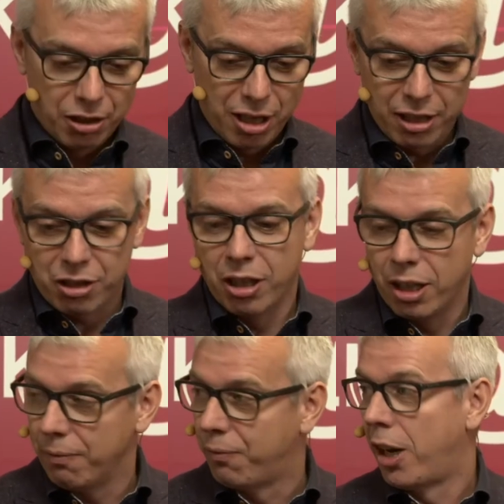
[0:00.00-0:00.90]
So that's
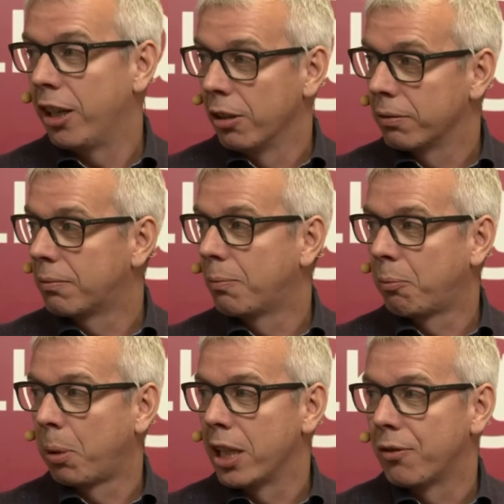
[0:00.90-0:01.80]
a vital
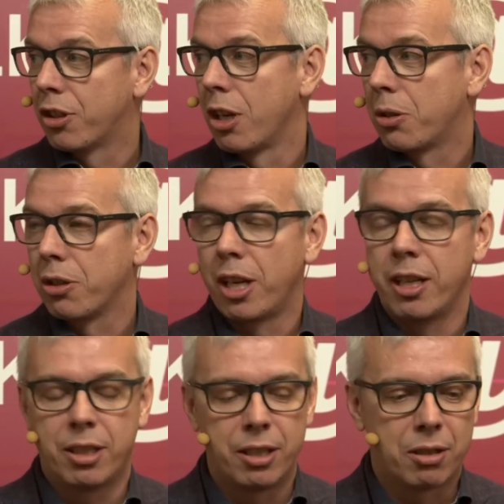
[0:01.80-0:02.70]
place for social
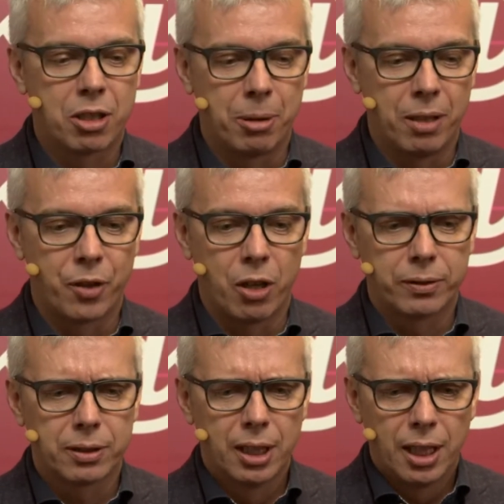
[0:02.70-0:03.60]
sciences to be involved.